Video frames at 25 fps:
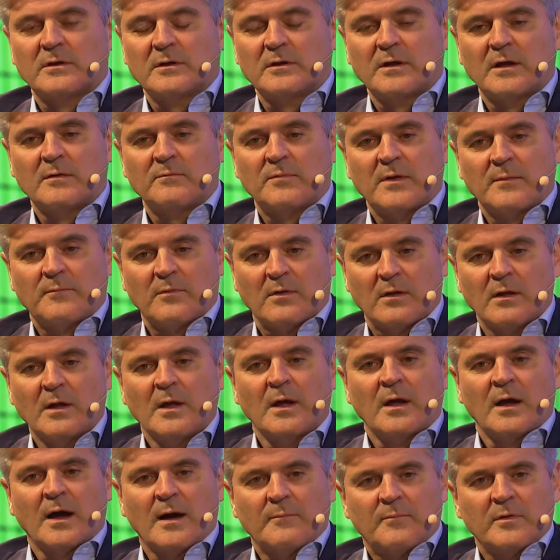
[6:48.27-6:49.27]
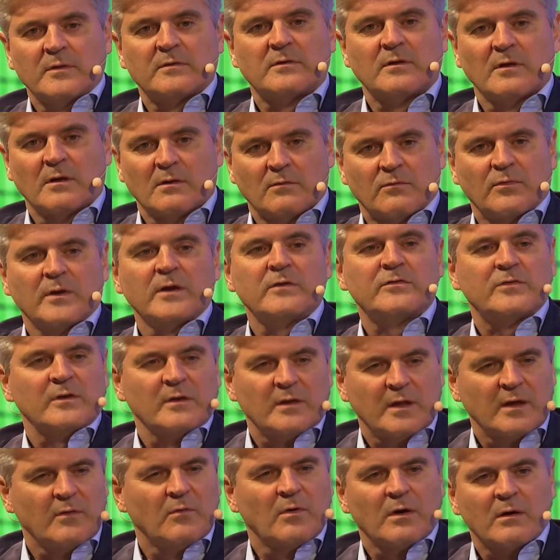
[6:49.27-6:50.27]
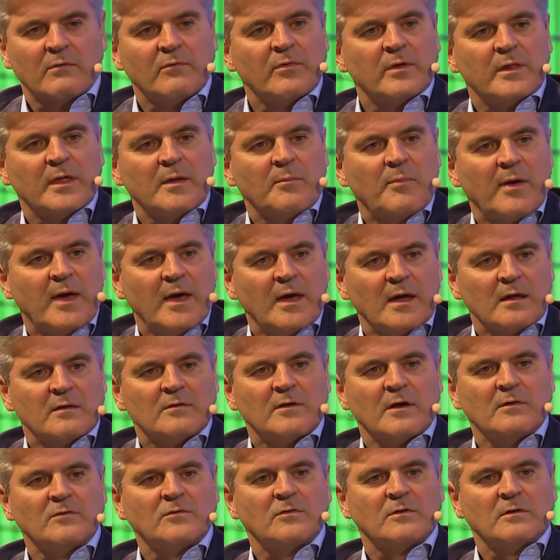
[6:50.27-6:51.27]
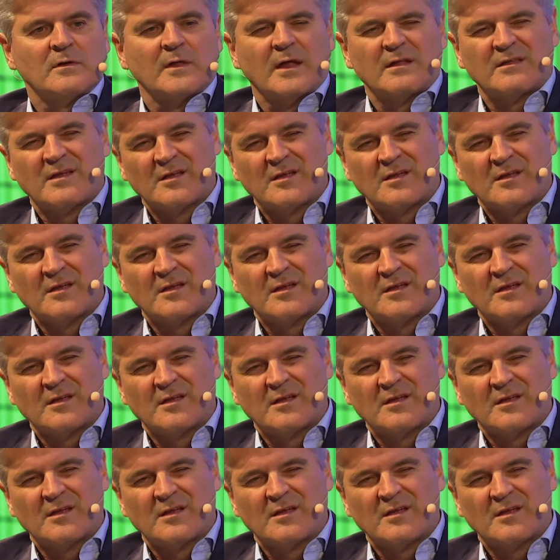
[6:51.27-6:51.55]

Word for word: and, and people up until recently weren't really paying paying attention to that.